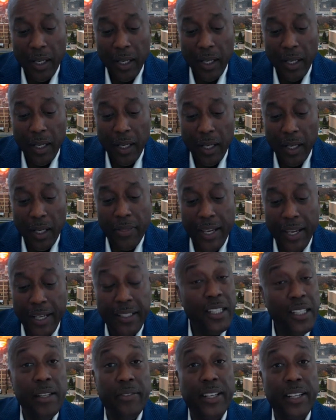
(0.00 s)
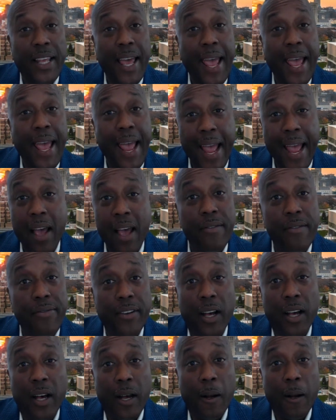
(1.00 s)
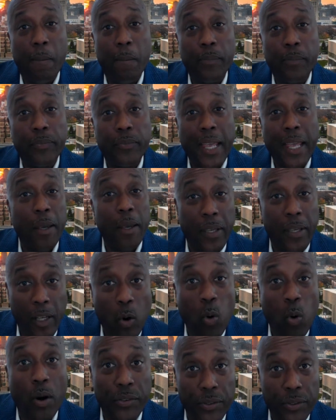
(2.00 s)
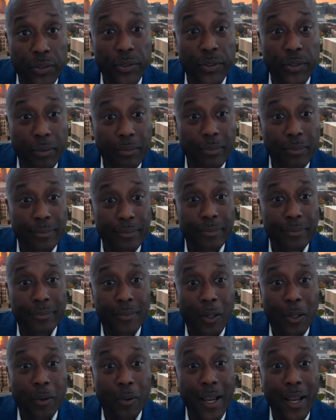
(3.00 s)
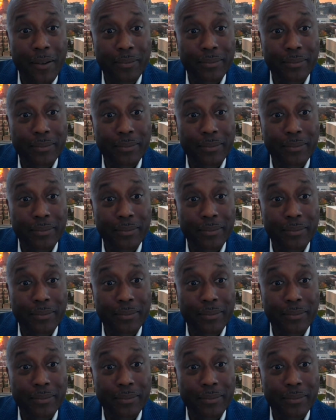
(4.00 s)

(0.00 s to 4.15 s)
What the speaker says: They didn't even have AP courses. Okay.